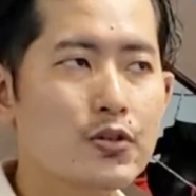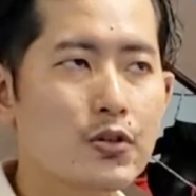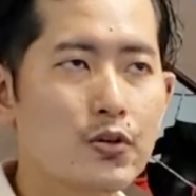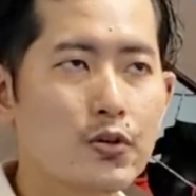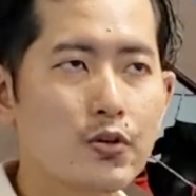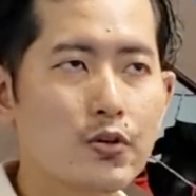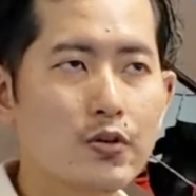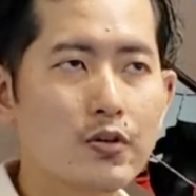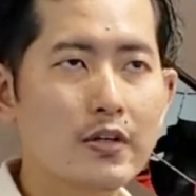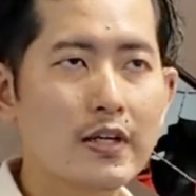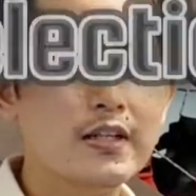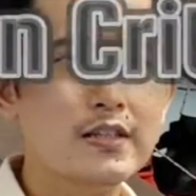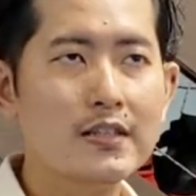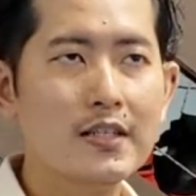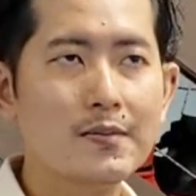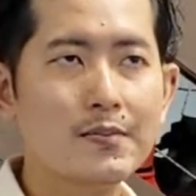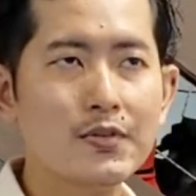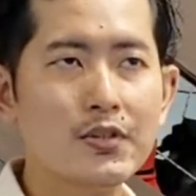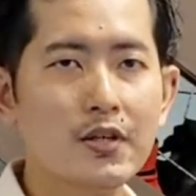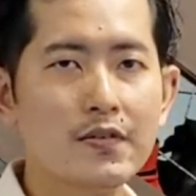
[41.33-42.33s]
So in
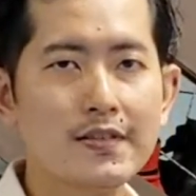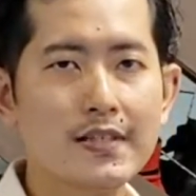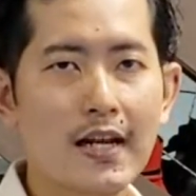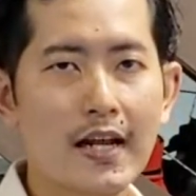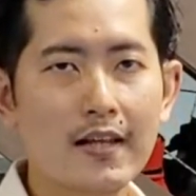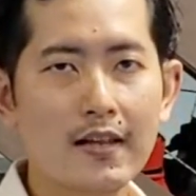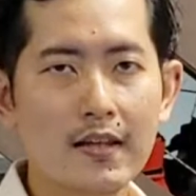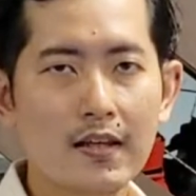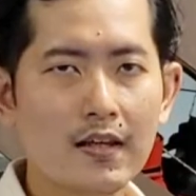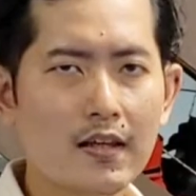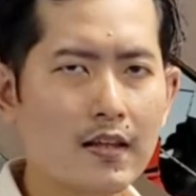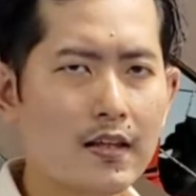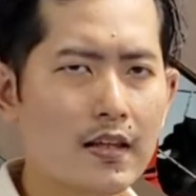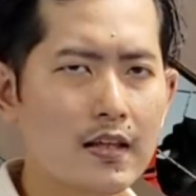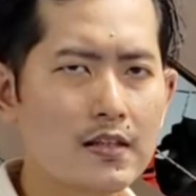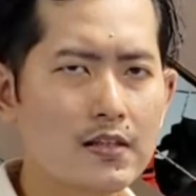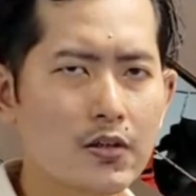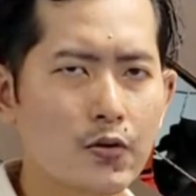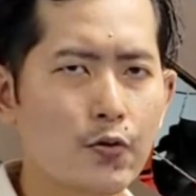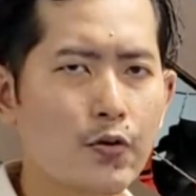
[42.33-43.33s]
terms of selecting
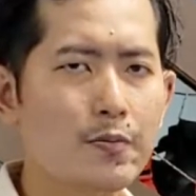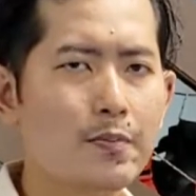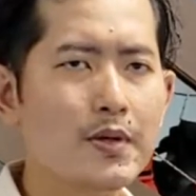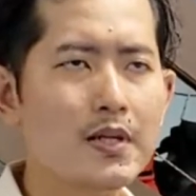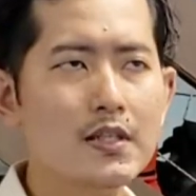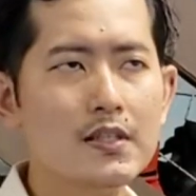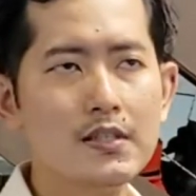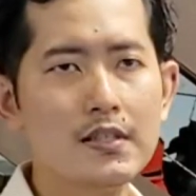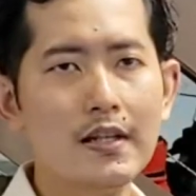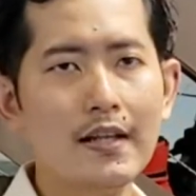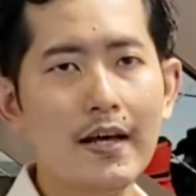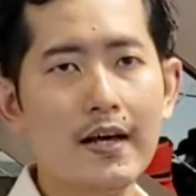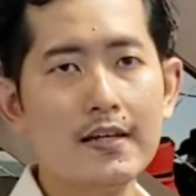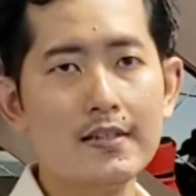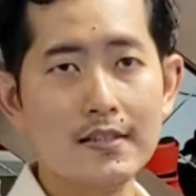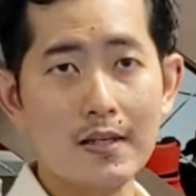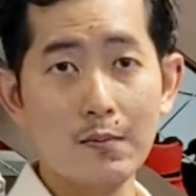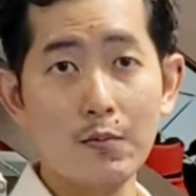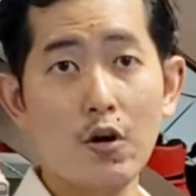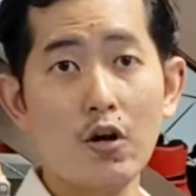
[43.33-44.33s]
these equipments, there
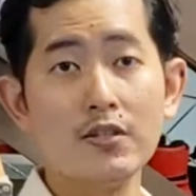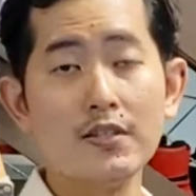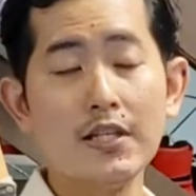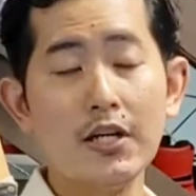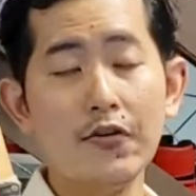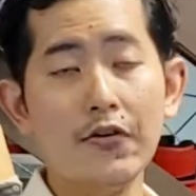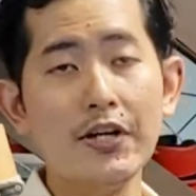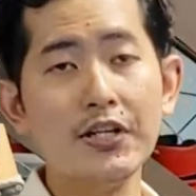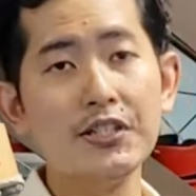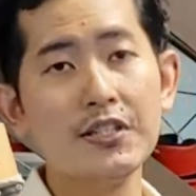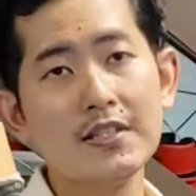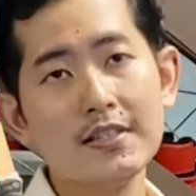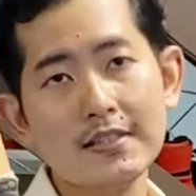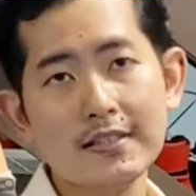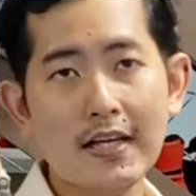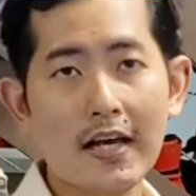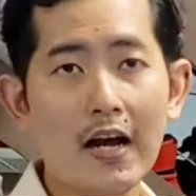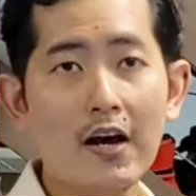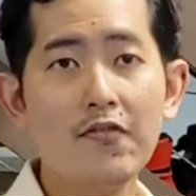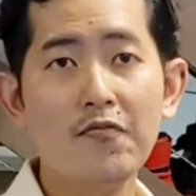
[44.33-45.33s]
are some
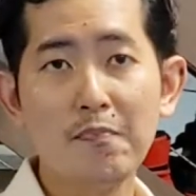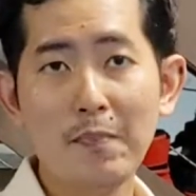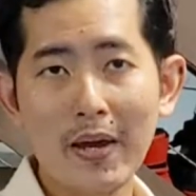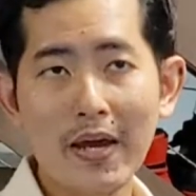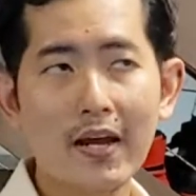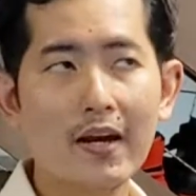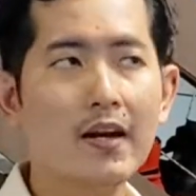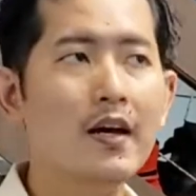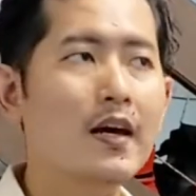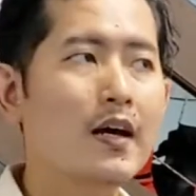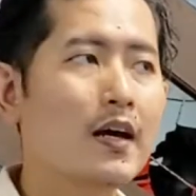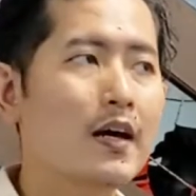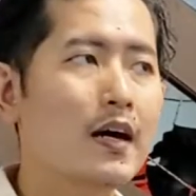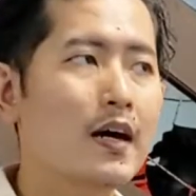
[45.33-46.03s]
considerations that I've made.